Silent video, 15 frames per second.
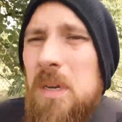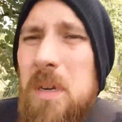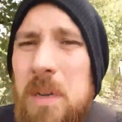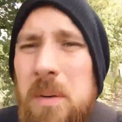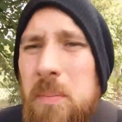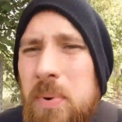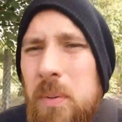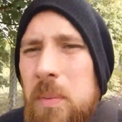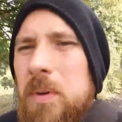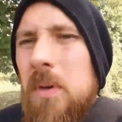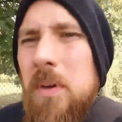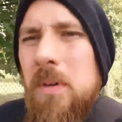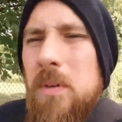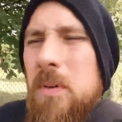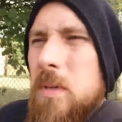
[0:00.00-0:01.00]
I'm
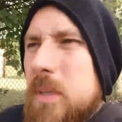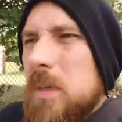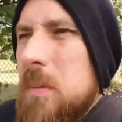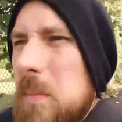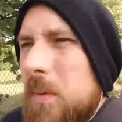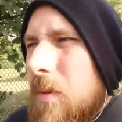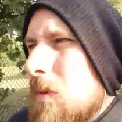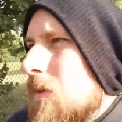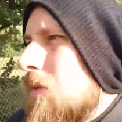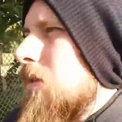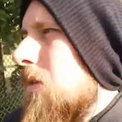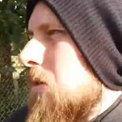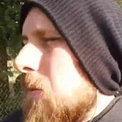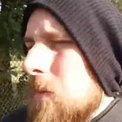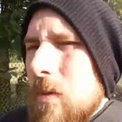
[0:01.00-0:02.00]
probably not interested, but
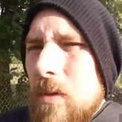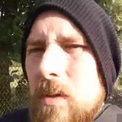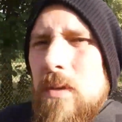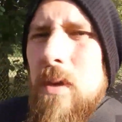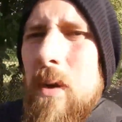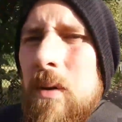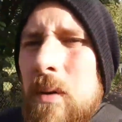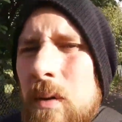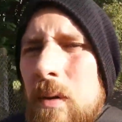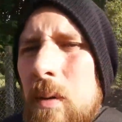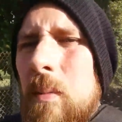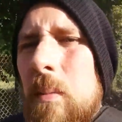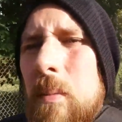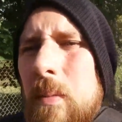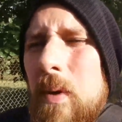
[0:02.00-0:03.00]
this is something that's going
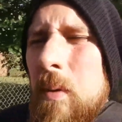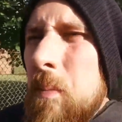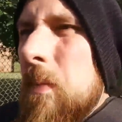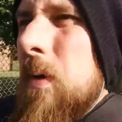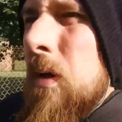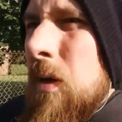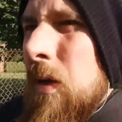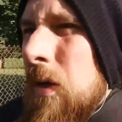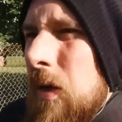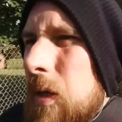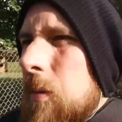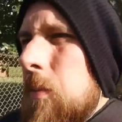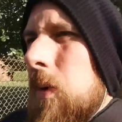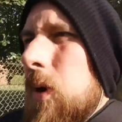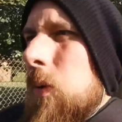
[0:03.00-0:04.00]
on in
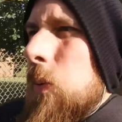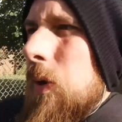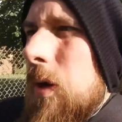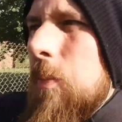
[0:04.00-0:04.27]
in my